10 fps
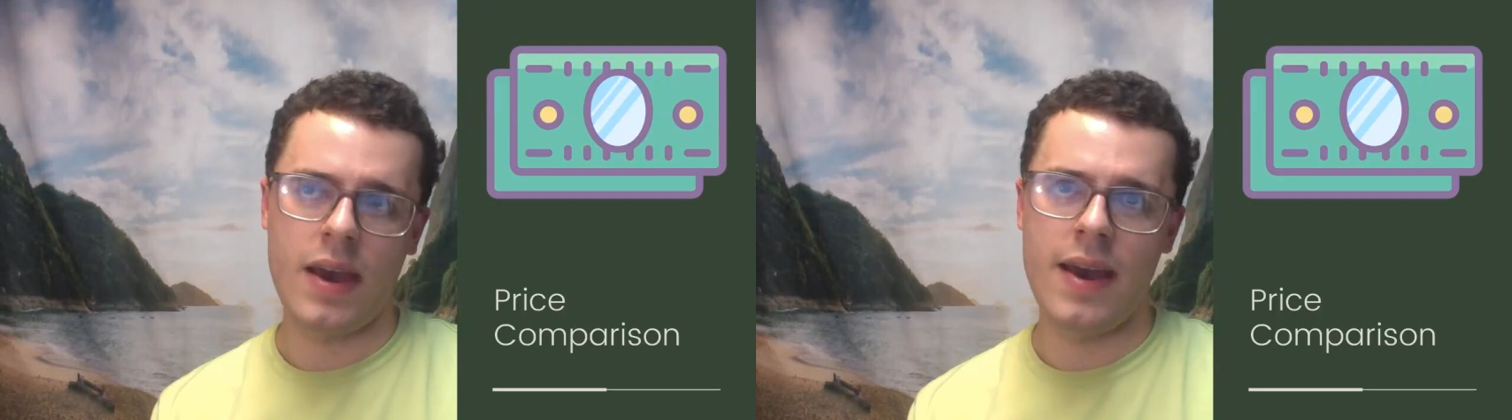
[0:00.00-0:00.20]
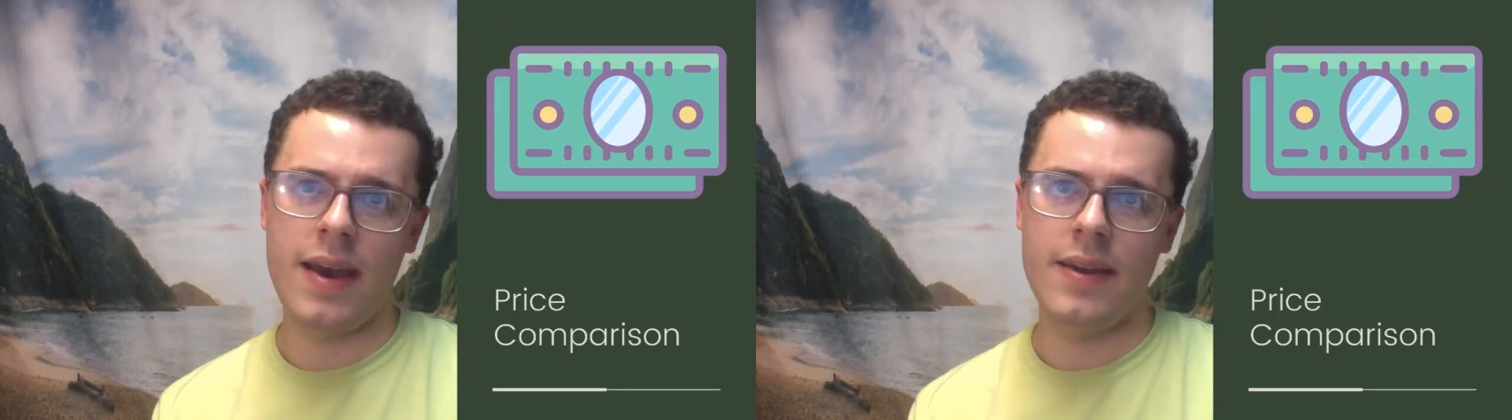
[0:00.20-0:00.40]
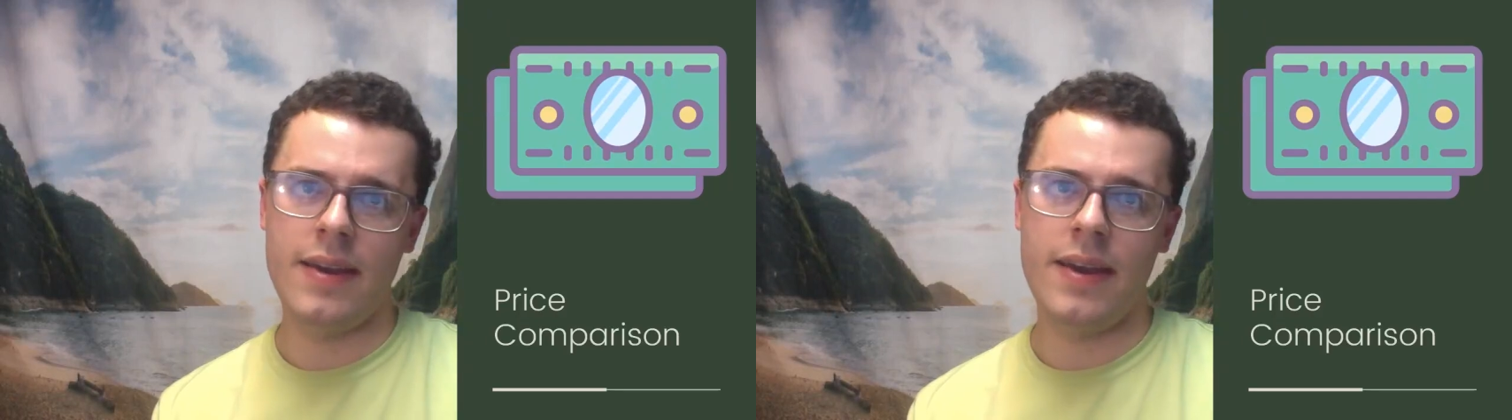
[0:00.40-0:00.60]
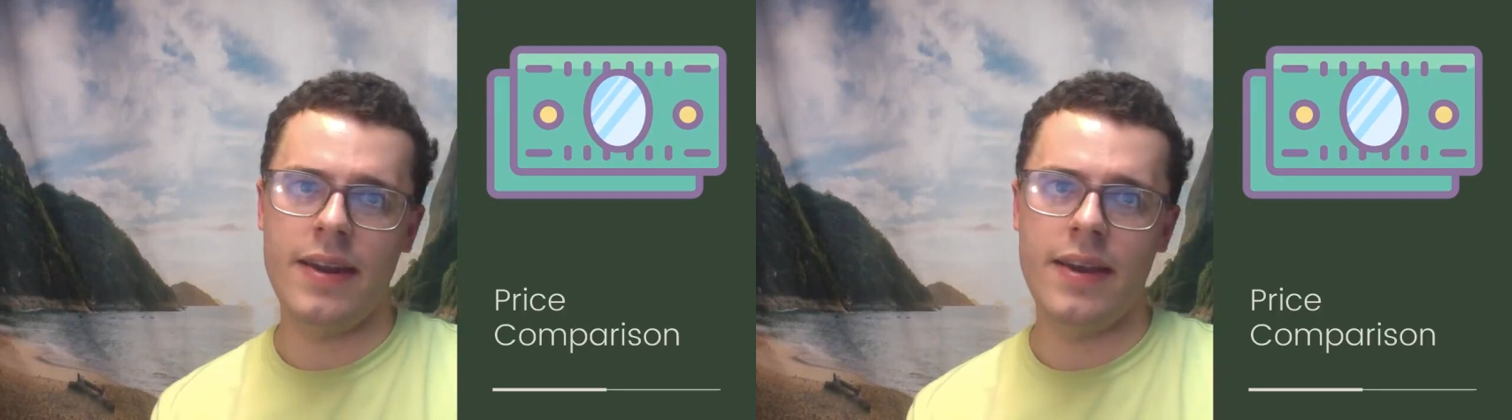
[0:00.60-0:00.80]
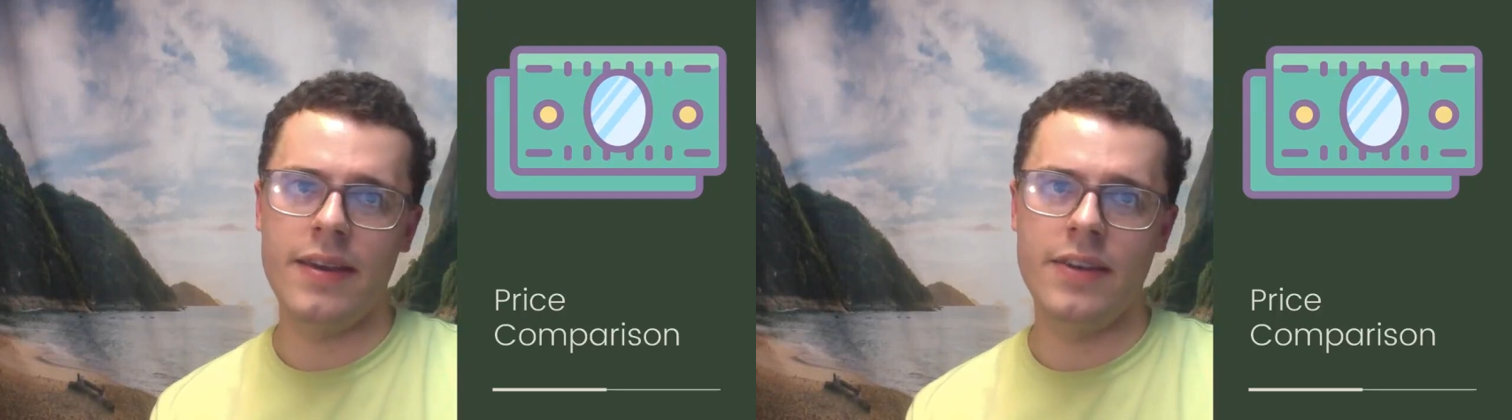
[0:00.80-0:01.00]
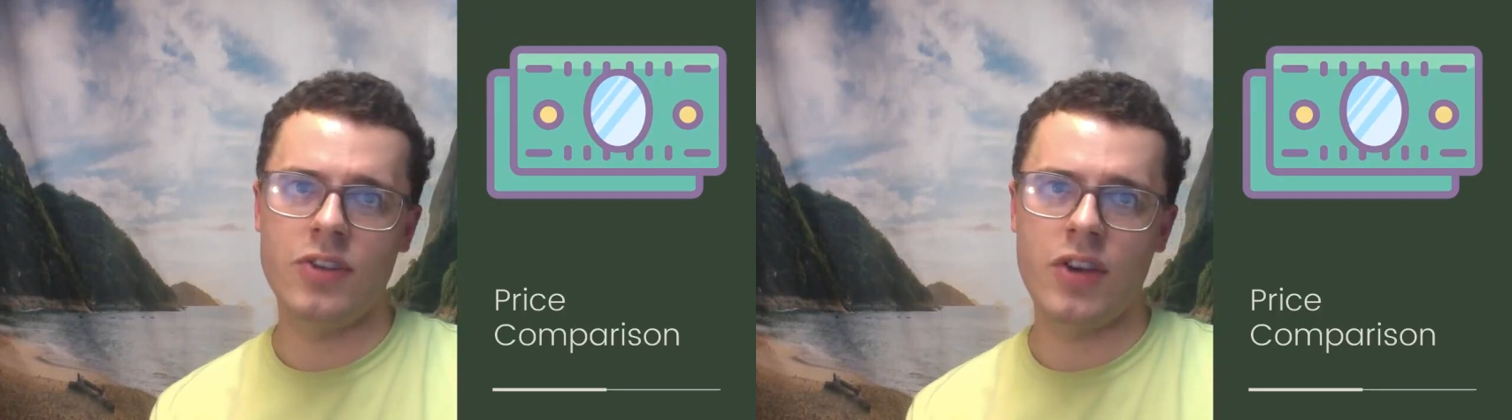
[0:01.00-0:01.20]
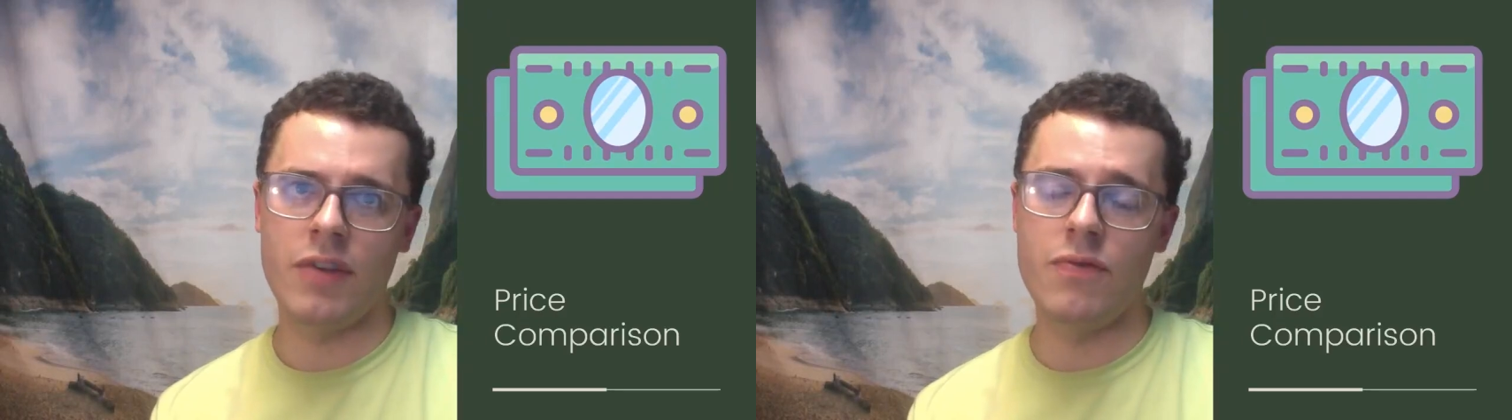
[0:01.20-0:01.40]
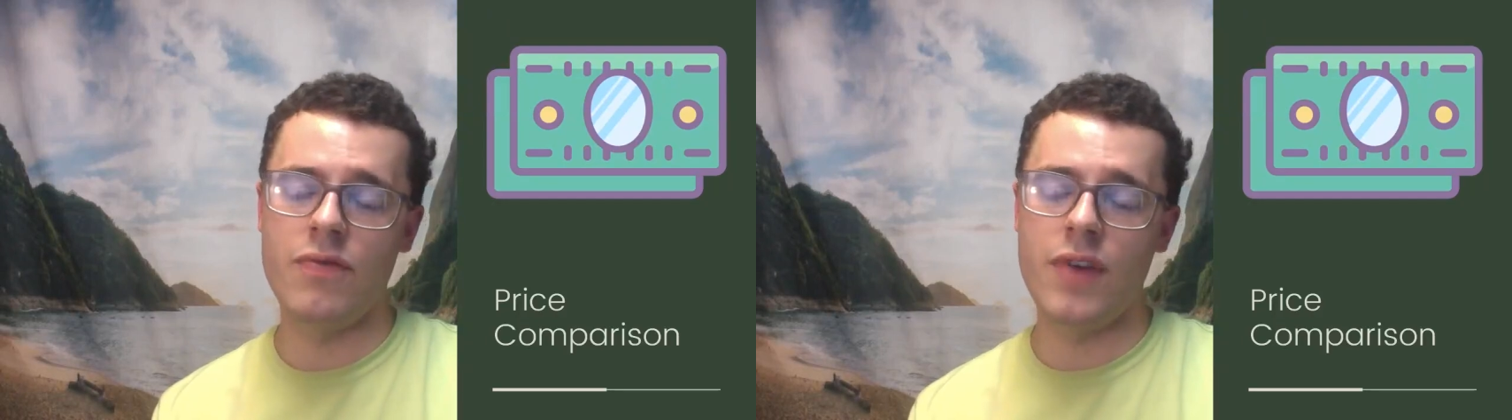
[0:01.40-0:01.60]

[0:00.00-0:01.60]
and it is a